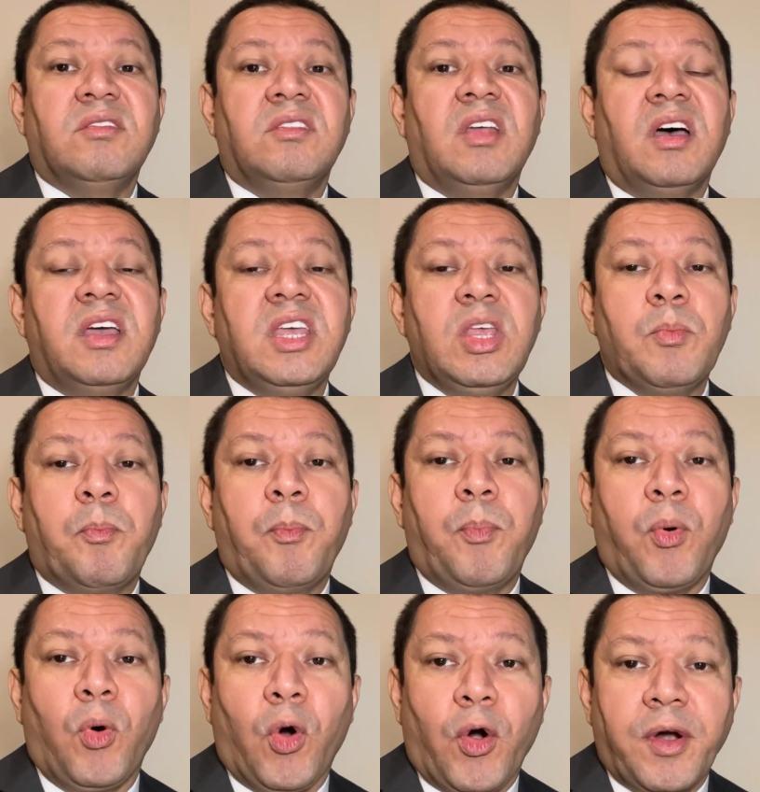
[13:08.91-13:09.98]
the
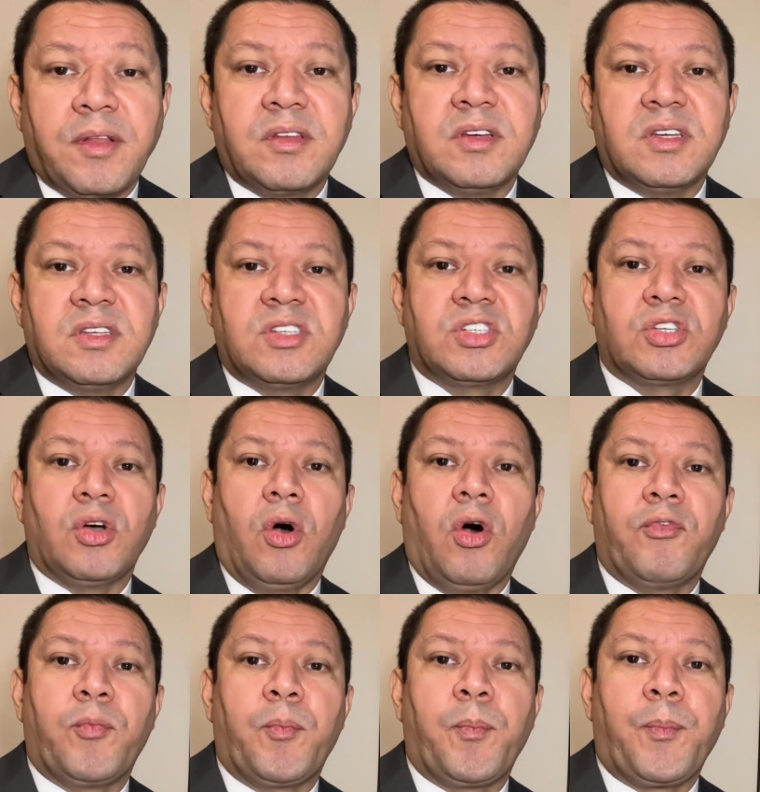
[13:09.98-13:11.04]
importance
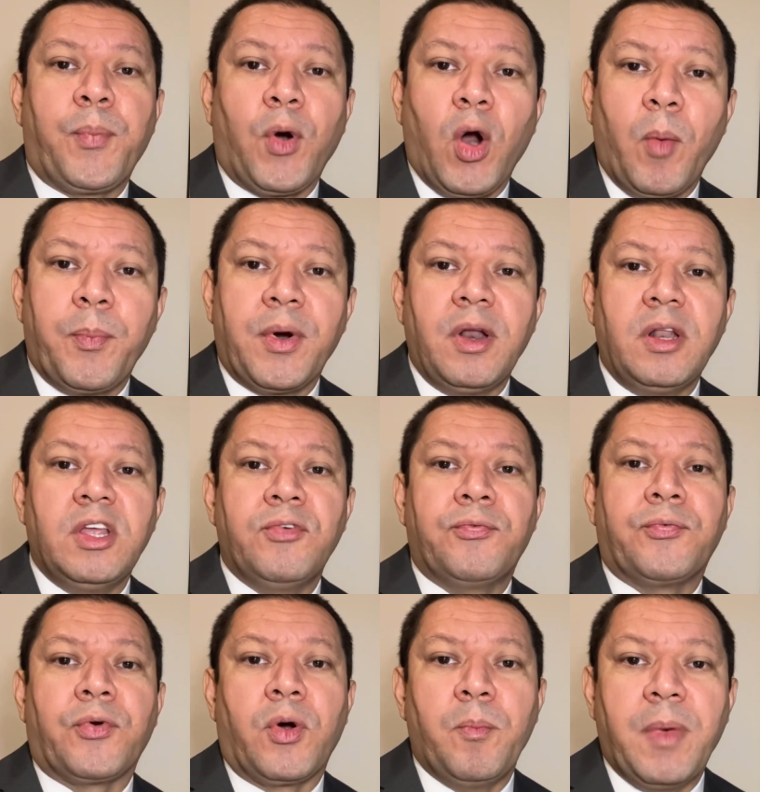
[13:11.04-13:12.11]
of properly
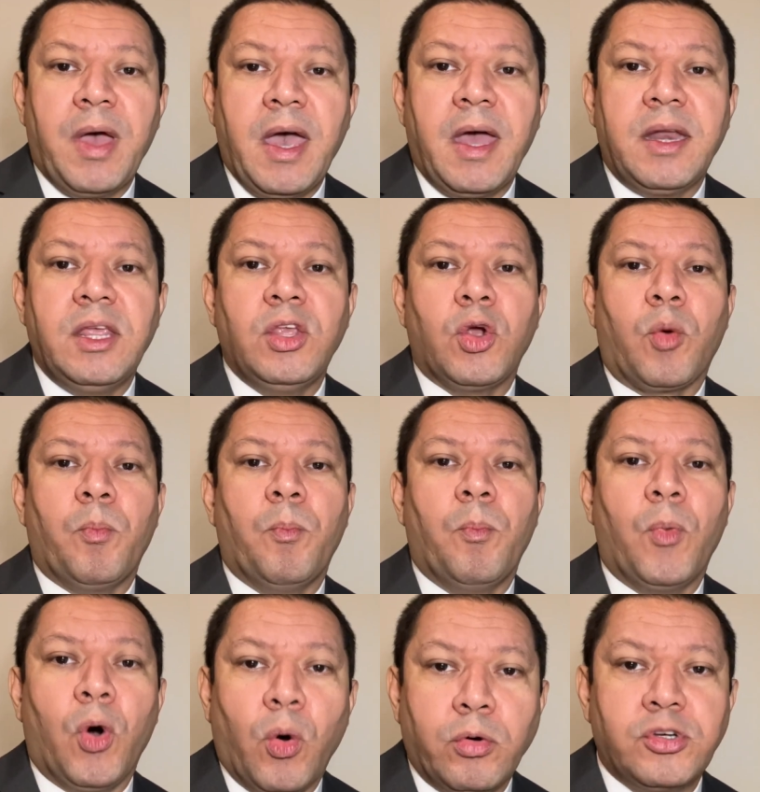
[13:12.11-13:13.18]
formatting your
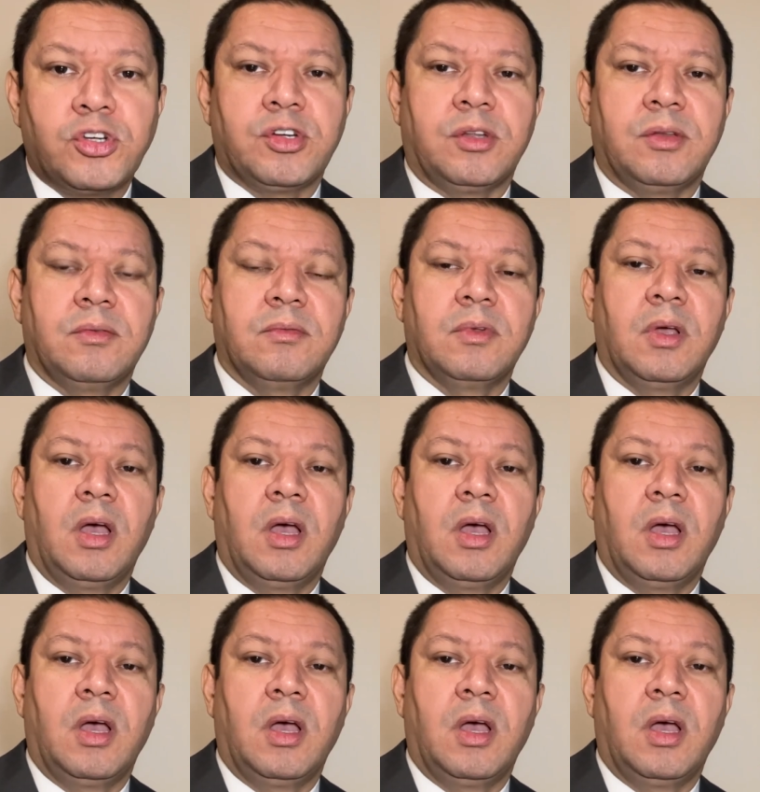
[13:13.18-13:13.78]
motion